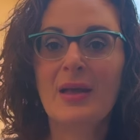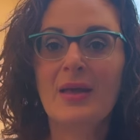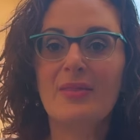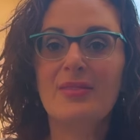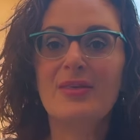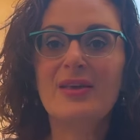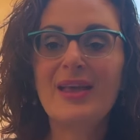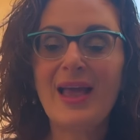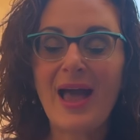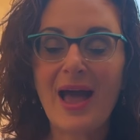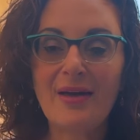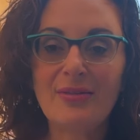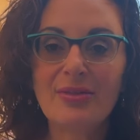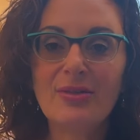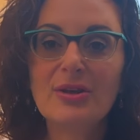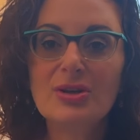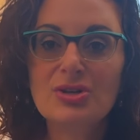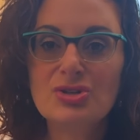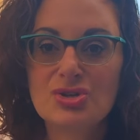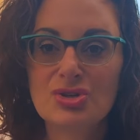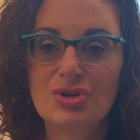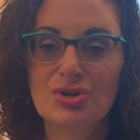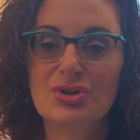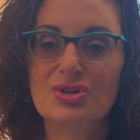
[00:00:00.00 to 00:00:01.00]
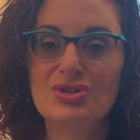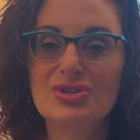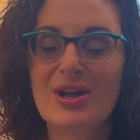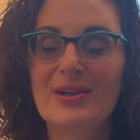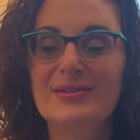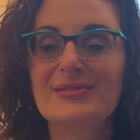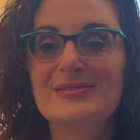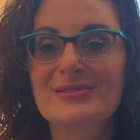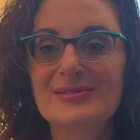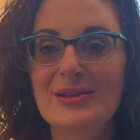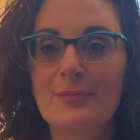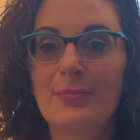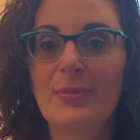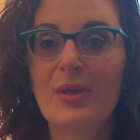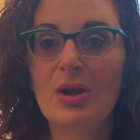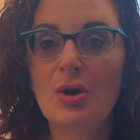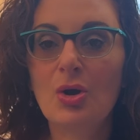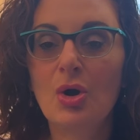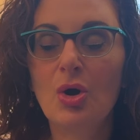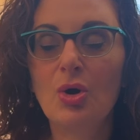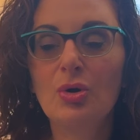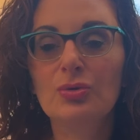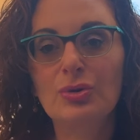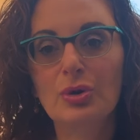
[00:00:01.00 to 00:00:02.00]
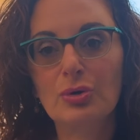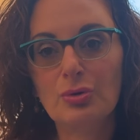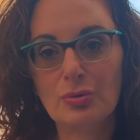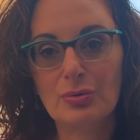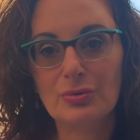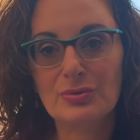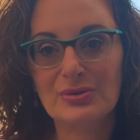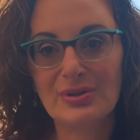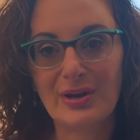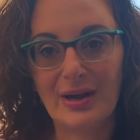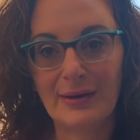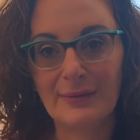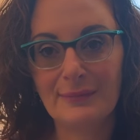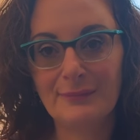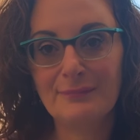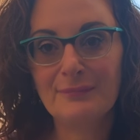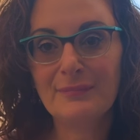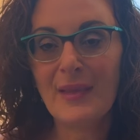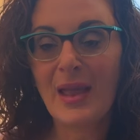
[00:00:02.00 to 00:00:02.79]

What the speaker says: the Catholic Church had something called a Routa.